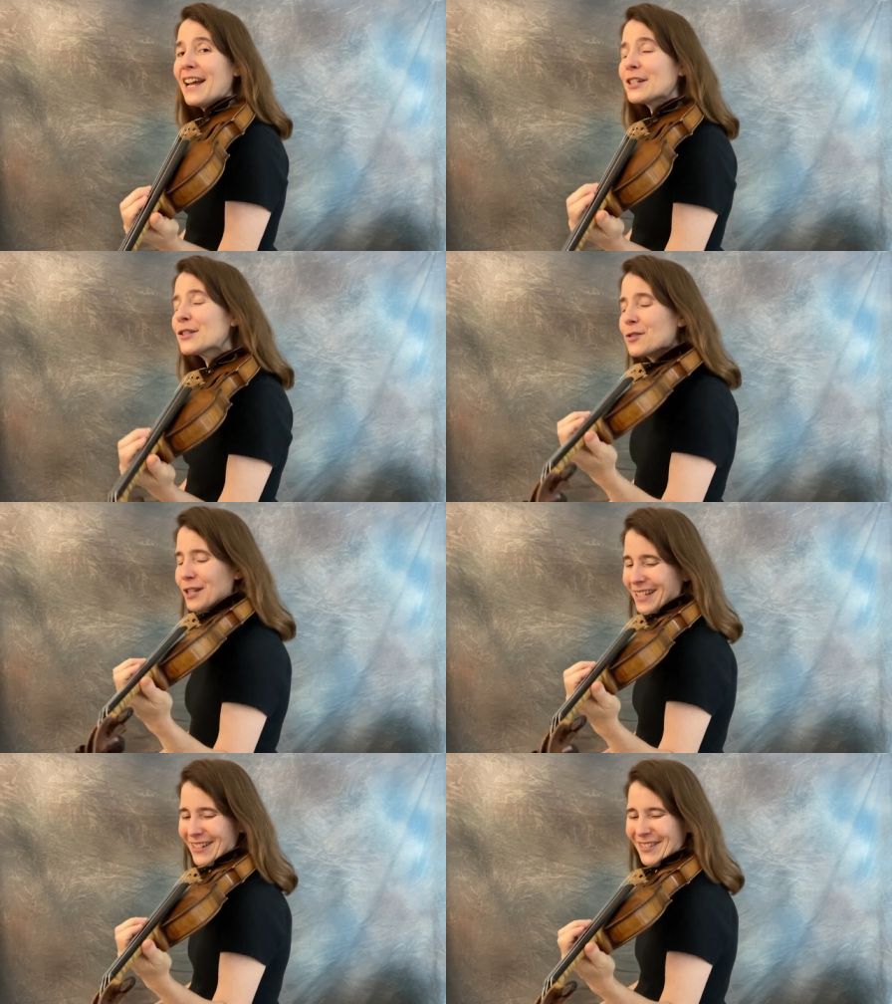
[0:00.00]

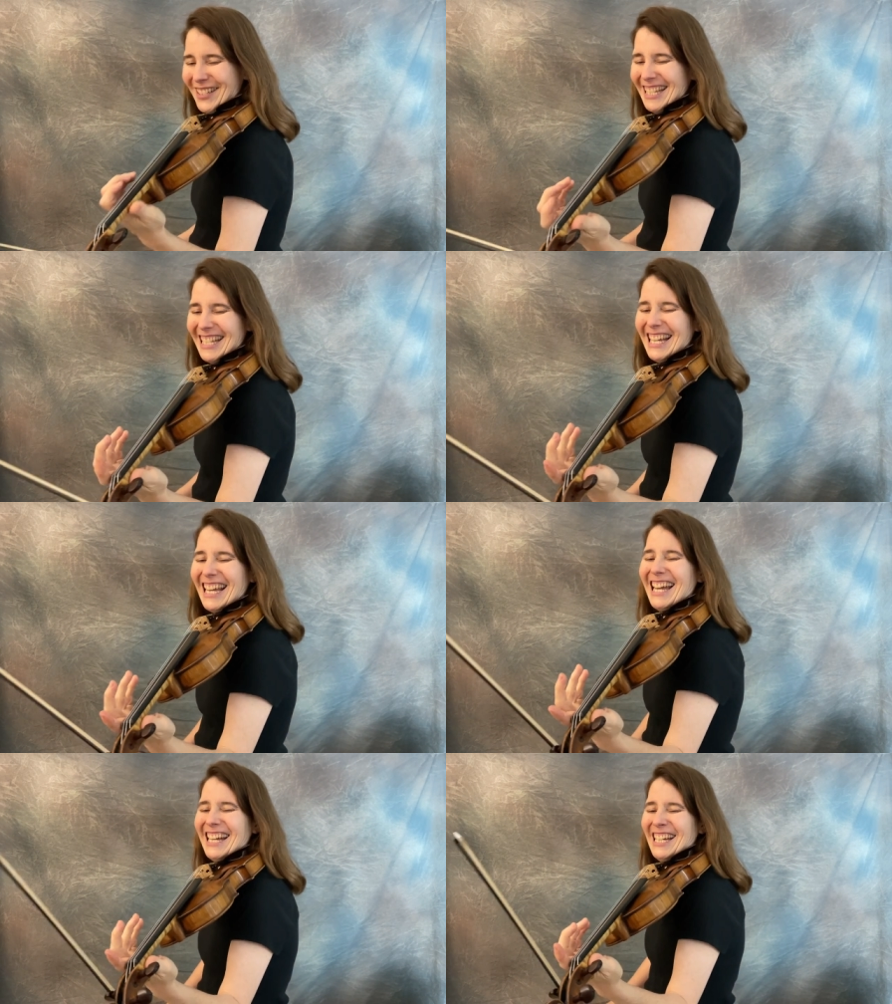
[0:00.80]
extra notes.
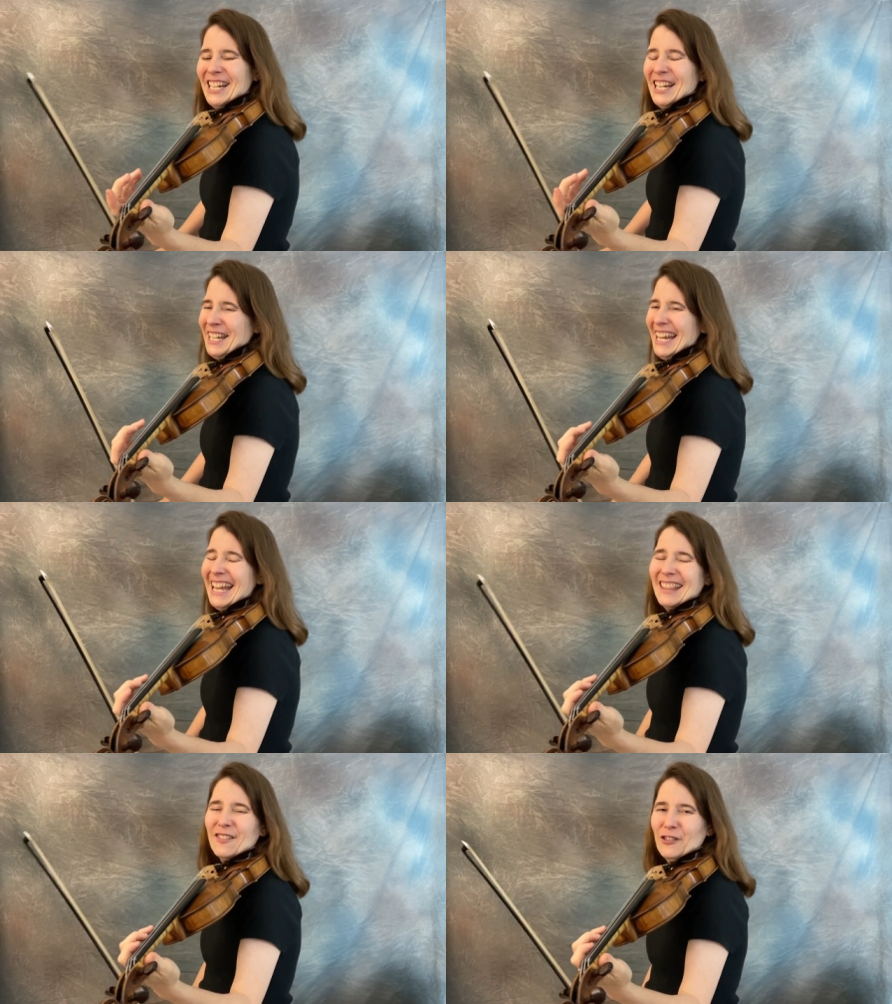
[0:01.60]
Uh, and
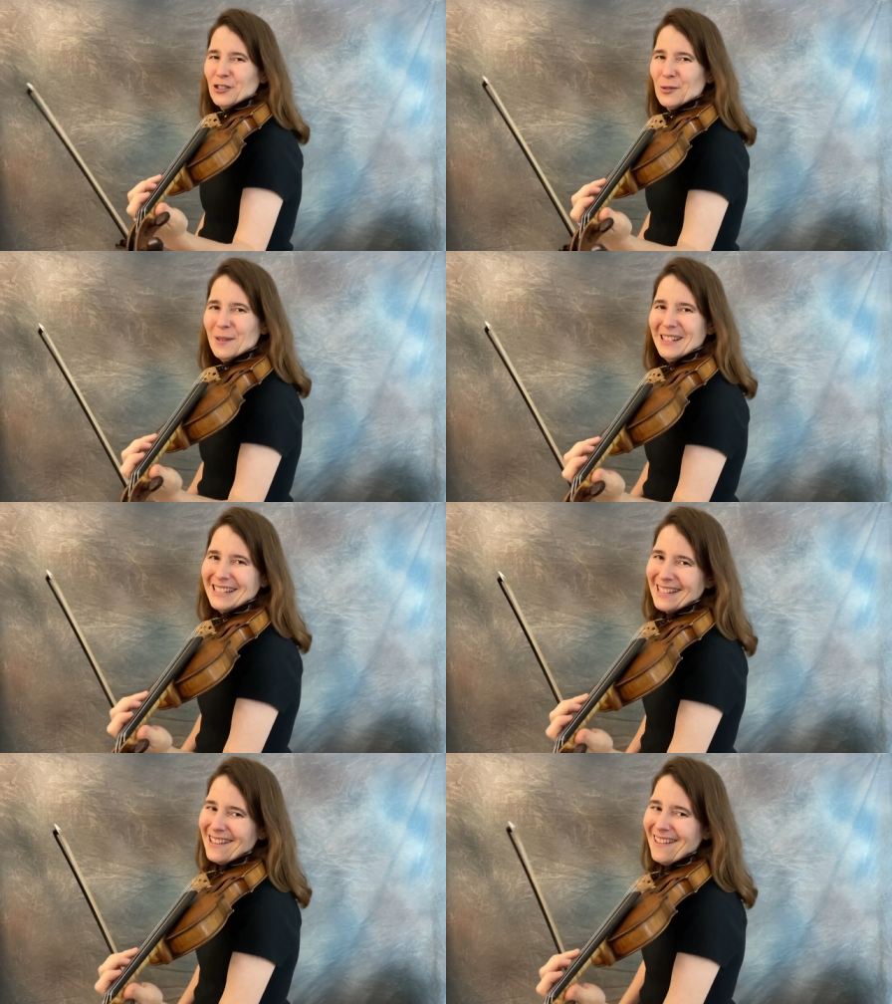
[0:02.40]
again, the first one is the